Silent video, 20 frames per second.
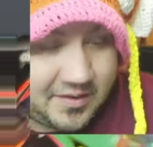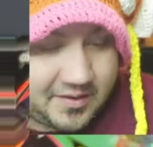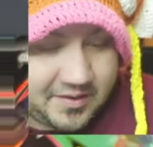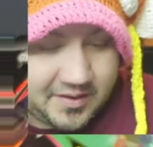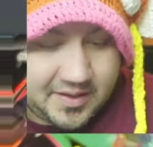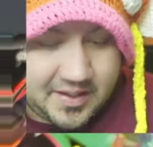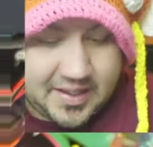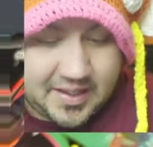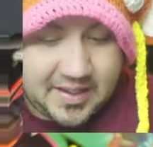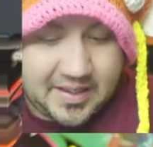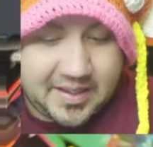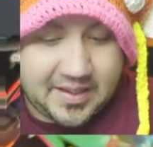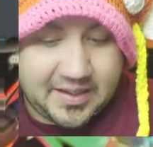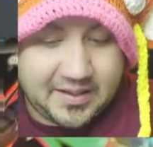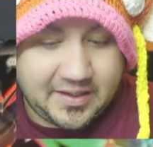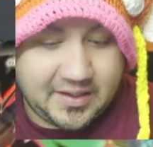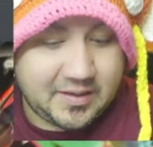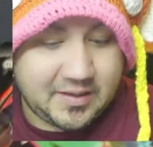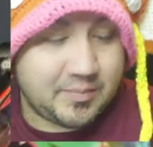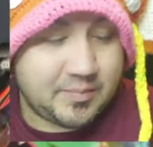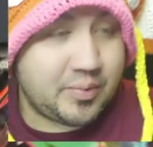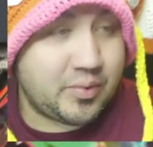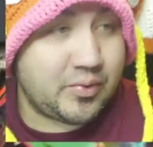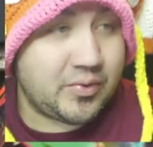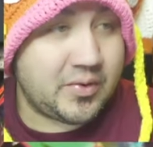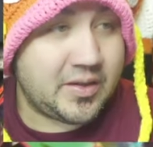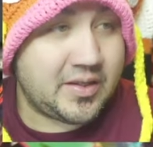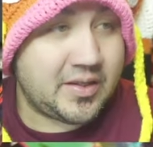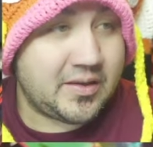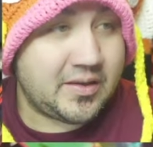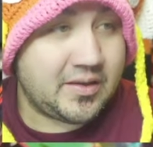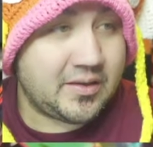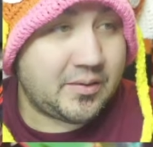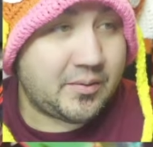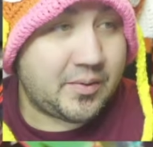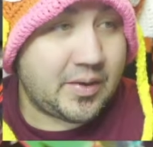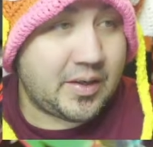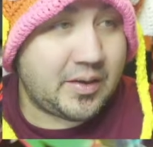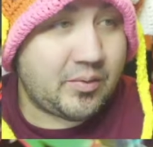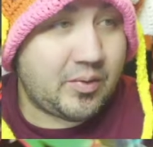I ended up pulling the
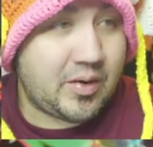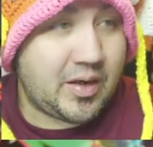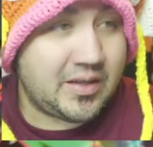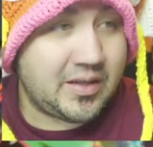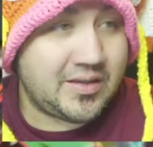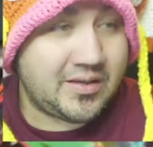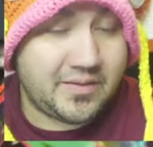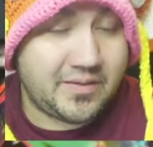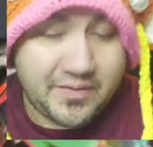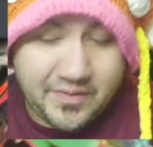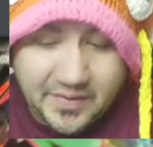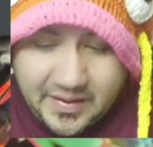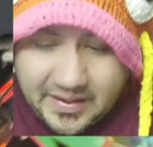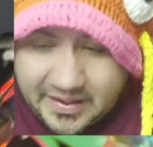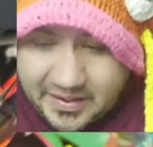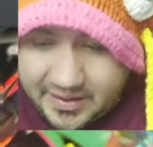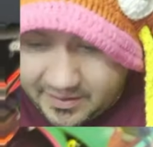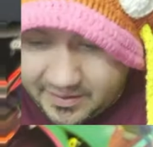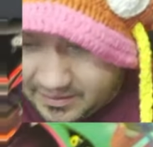Rayquaza V.